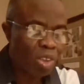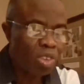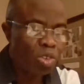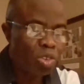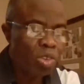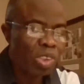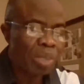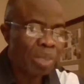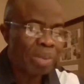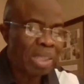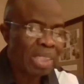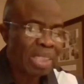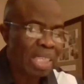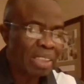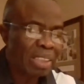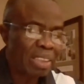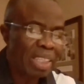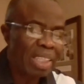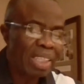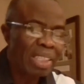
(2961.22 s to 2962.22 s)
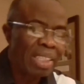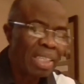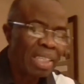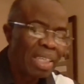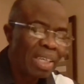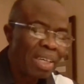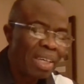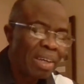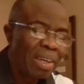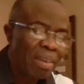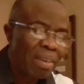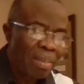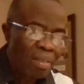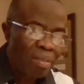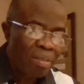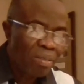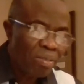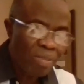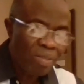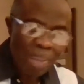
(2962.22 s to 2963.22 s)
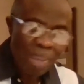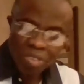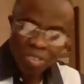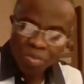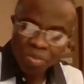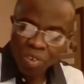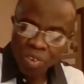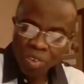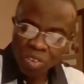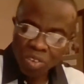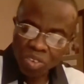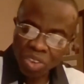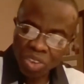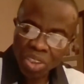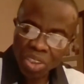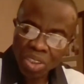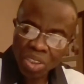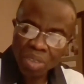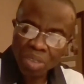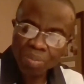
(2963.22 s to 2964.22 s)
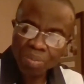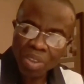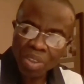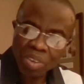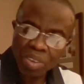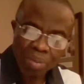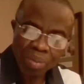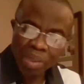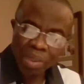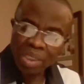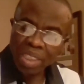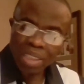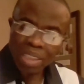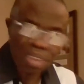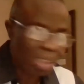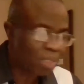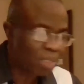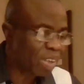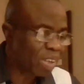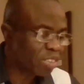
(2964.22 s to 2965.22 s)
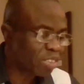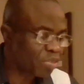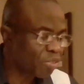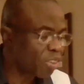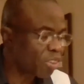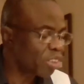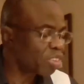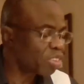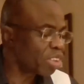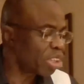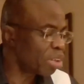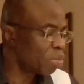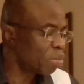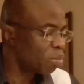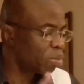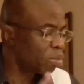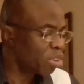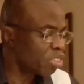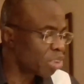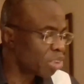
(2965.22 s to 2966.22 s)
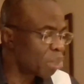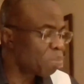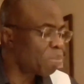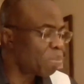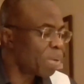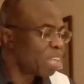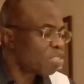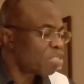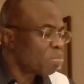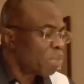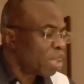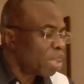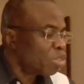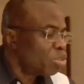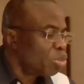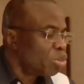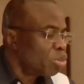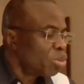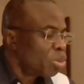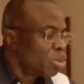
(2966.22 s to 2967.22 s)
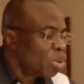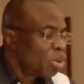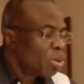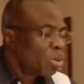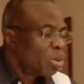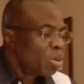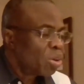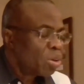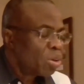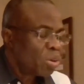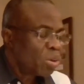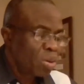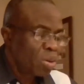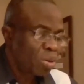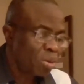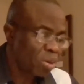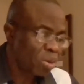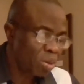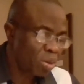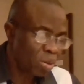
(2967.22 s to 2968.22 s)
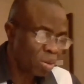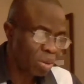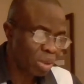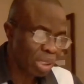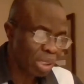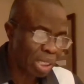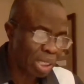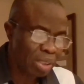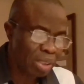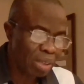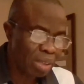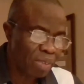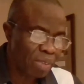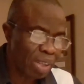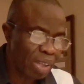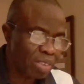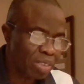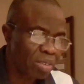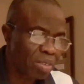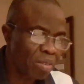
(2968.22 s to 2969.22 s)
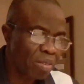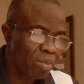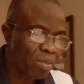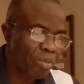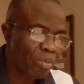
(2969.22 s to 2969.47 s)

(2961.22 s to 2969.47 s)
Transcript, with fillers: turn to chapter thirteen, verse forty. Chapter thirteen, verse forty. The same place, Matthew thirteen, verse,